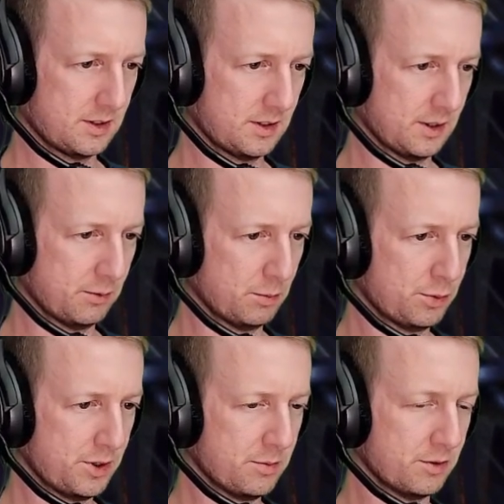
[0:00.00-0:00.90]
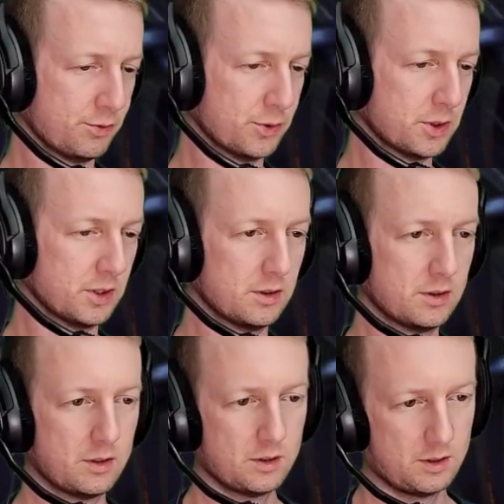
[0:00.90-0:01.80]
And we'll put him on foot.
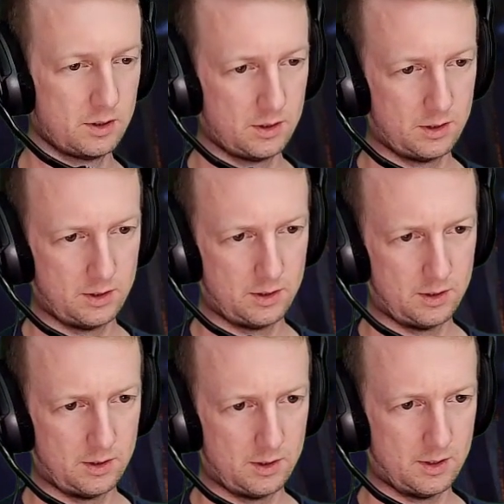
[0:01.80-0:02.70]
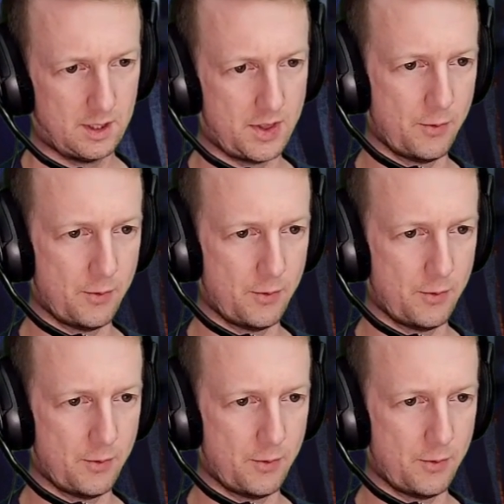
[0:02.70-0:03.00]
And